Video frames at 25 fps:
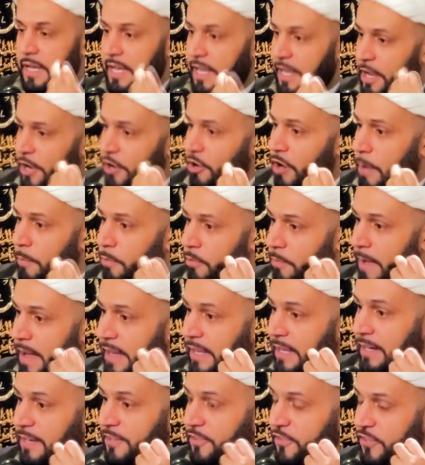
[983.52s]
Here
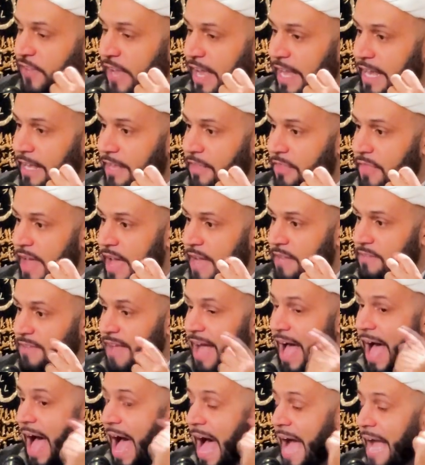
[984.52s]
Abu Bakr is saying
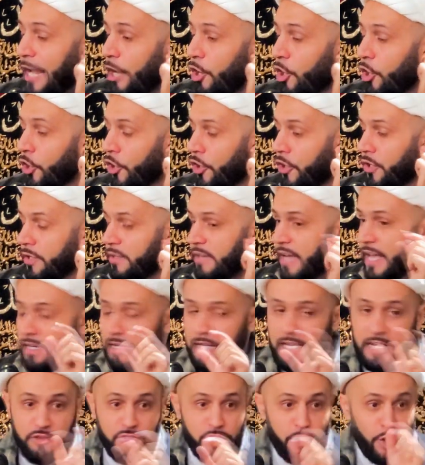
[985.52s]
that I heard,
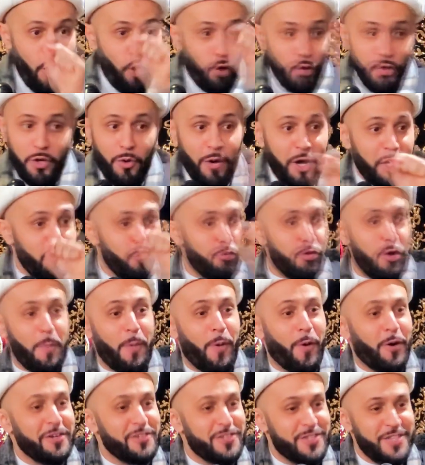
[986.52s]
and he's the only one
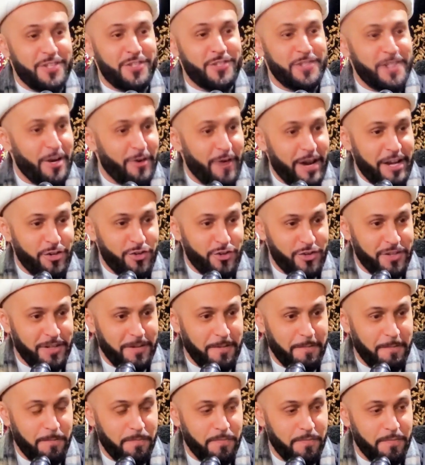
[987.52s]
who reports this
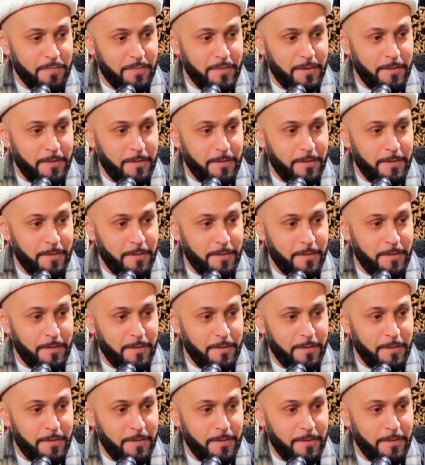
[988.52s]
narration.